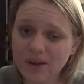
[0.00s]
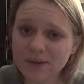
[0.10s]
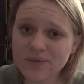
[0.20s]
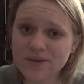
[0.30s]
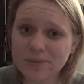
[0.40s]
to
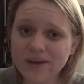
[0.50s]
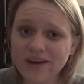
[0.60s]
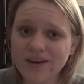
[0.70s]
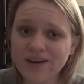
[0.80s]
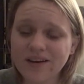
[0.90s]
blame
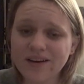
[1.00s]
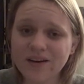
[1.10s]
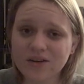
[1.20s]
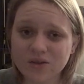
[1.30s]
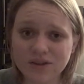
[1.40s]
somebody,
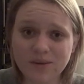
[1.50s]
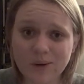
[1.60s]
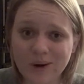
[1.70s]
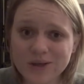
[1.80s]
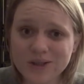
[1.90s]
treat them
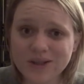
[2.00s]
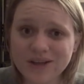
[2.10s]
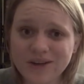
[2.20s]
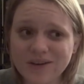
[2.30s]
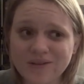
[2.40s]

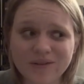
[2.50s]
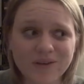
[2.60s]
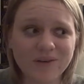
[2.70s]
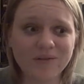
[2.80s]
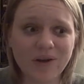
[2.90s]
harshly
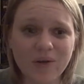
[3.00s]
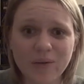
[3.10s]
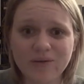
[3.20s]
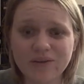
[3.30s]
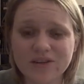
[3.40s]
for
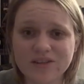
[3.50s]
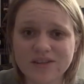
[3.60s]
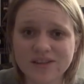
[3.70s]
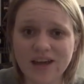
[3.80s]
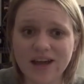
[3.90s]
following visions
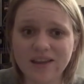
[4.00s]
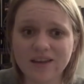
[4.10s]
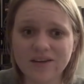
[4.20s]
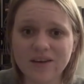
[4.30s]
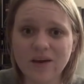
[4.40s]
of the
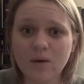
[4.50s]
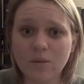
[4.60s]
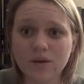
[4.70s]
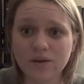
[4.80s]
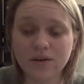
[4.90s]
island
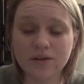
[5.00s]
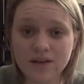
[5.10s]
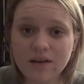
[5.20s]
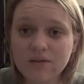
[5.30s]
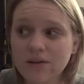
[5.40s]
when you
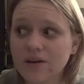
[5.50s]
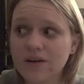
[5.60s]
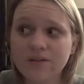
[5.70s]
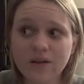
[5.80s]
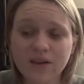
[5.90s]
yourself
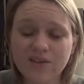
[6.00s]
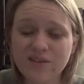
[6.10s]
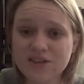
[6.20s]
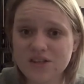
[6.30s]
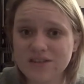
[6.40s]
followed
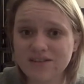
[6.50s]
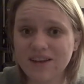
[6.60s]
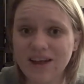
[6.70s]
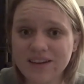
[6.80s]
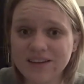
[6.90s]
visions of
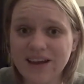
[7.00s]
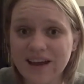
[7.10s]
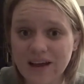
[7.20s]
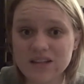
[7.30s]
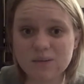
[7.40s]
the island
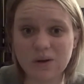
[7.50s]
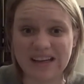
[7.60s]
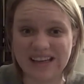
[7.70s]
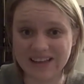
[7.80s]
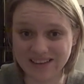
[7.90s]
and got
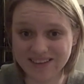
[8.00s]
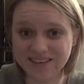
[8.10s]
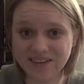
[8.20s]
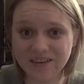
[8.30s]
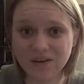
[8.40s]
somebody killed?
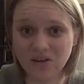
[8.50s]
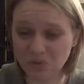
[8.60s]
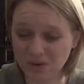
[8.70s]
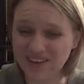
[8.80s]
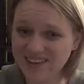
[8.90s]

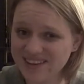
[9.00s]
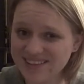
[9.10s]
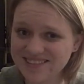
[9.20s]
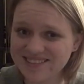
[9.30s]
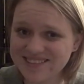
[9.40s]
Really?
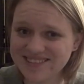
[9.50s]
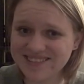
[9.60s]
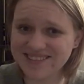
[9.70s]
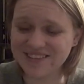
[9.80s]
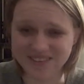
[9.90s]

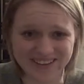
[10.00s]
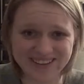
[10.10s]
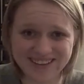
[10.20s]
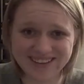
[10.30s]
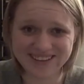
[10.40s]

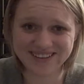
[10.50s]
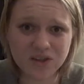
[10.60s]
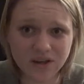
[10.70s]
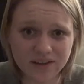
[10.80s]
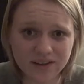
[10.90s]
Really?
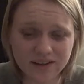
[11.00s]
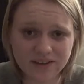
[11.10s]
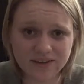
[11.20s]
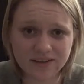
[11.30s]
Charlie?